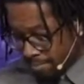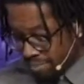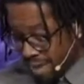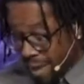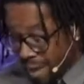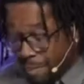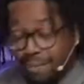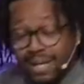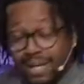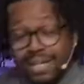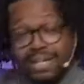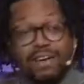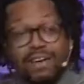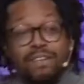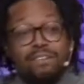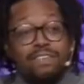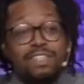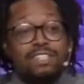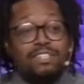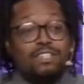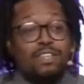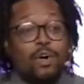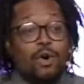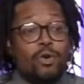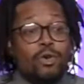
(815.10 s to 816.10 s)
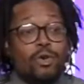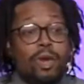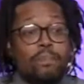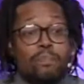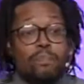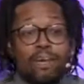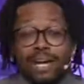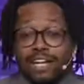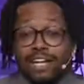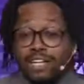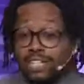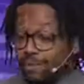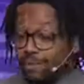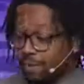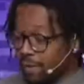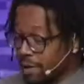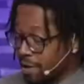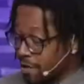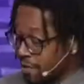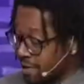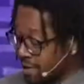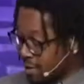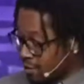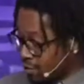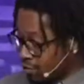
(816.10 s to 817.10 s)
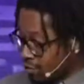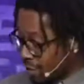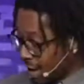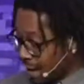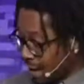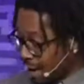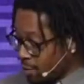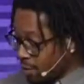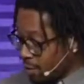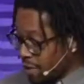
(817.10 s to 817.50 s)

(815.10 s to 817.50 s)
And many of us know that by experience, right?